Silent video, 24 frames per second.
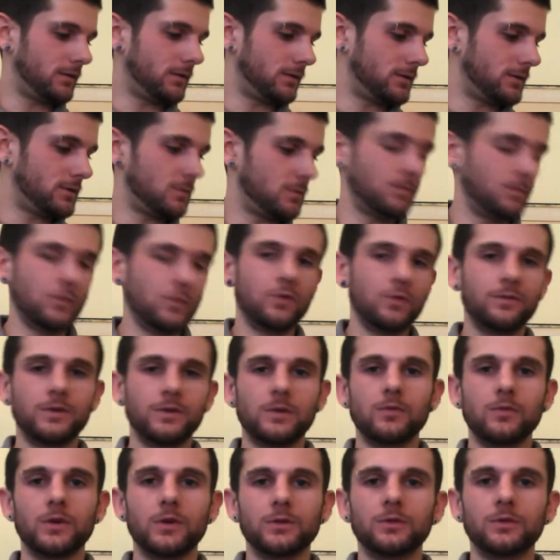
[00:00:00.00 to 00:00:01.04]
this movie,
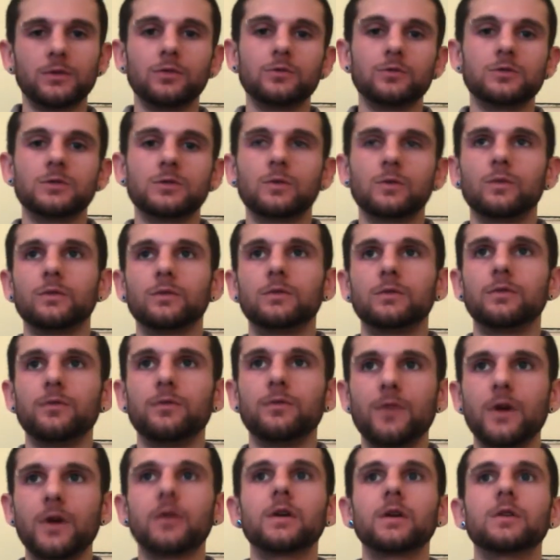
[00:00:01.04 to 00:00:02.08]
Resolution, was
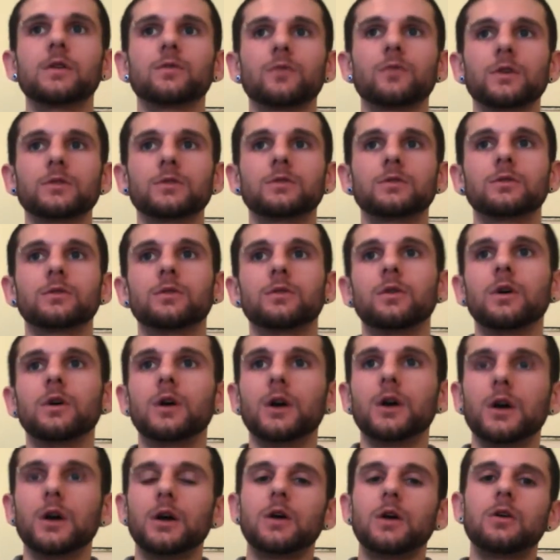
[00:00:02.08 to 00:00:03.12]
very original,
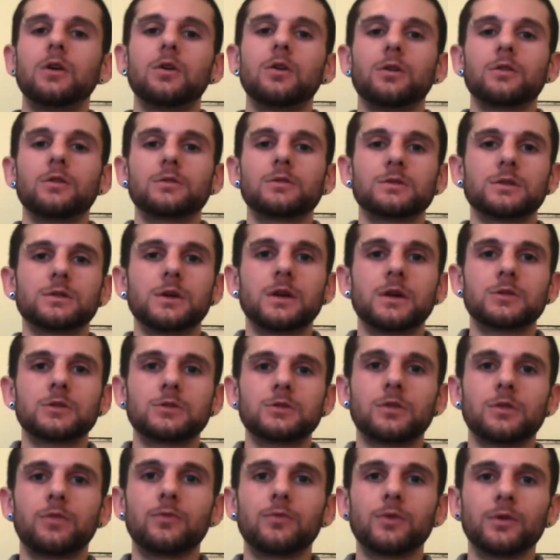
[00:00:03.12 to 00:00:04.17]

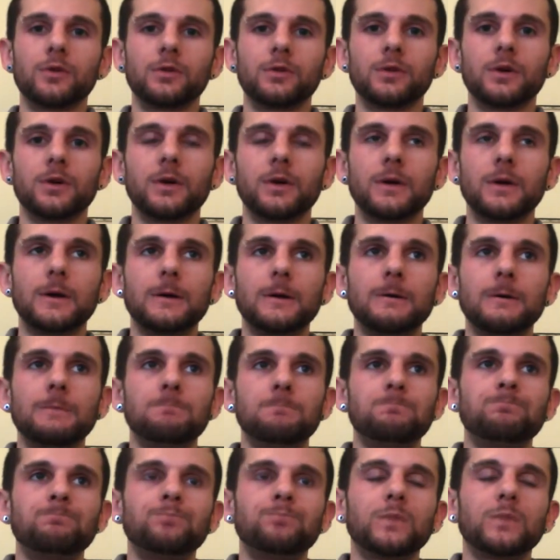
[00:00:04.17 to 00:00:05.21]
horror/thriller.
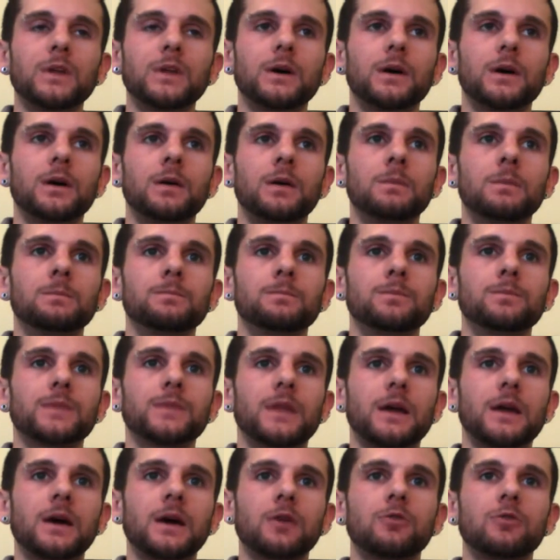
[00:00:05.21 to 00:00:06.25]

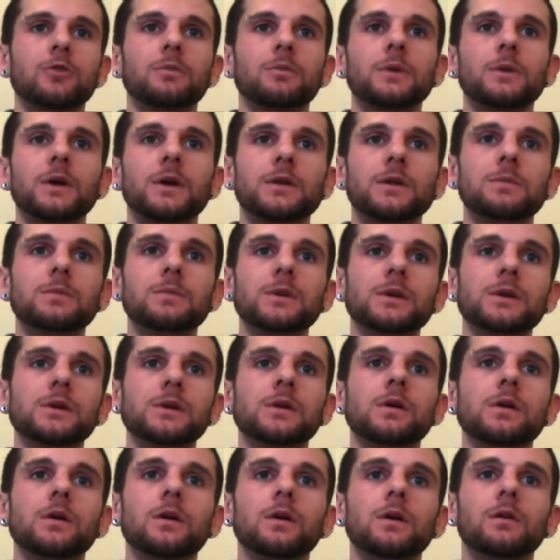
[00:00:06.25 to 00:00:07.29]
Kind of reminded me
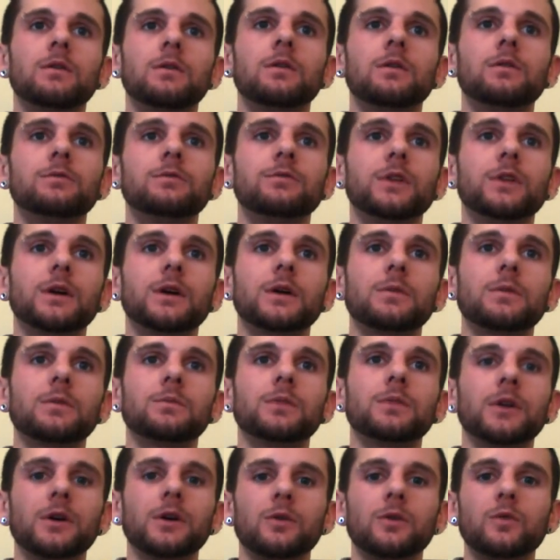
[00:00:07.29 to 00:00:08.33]
of like a
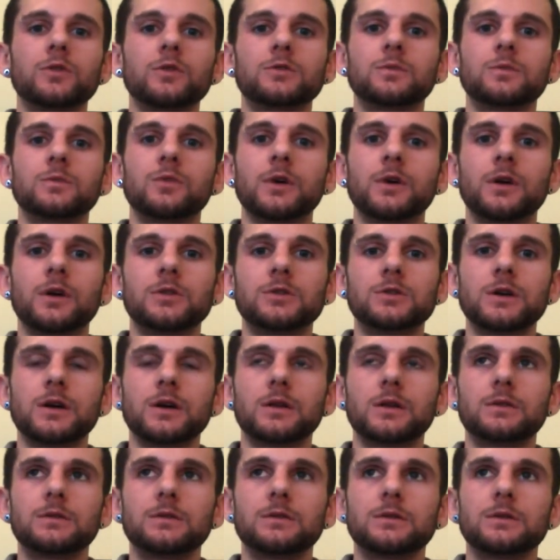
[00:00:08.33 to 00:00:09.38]
Blair Witch
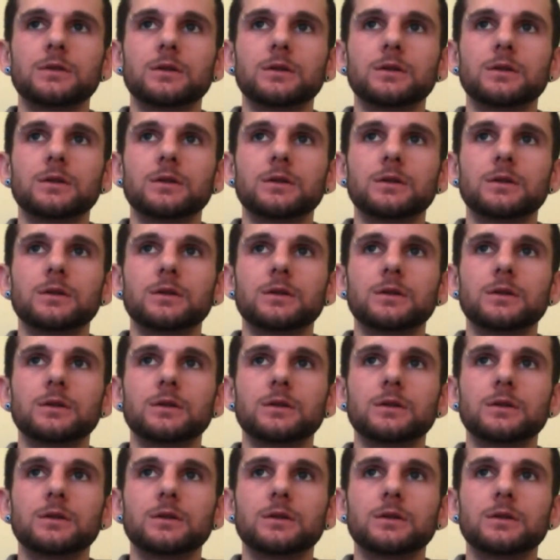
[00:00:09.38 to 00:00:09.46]
Project,